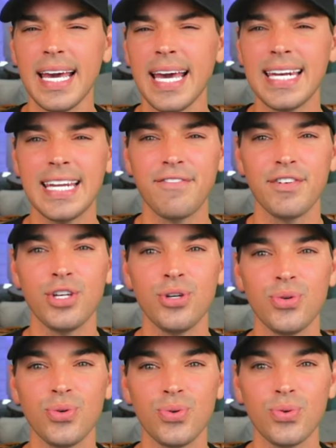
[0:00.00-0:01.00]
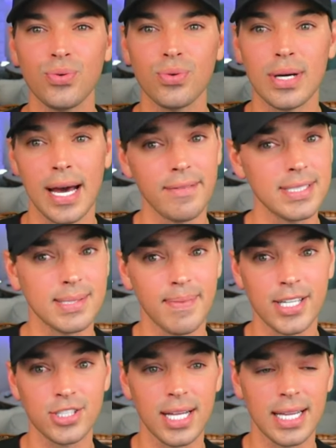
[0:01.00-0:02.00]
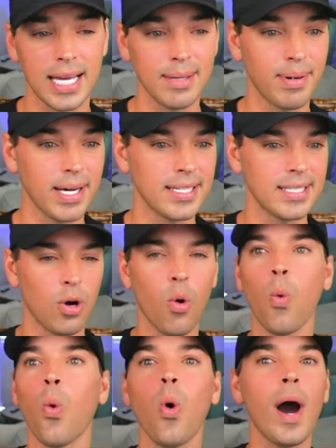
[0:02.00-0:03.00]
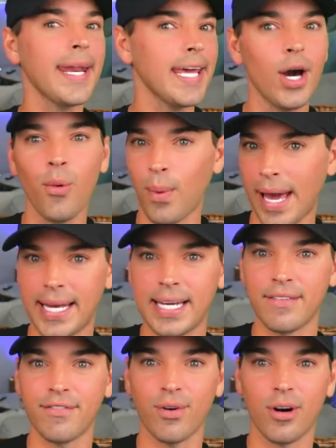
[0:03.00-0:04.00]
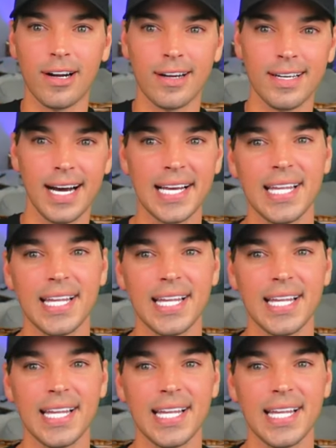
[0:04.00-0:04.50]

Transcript: And if you haven't smashed that like button, what are you waiting for? I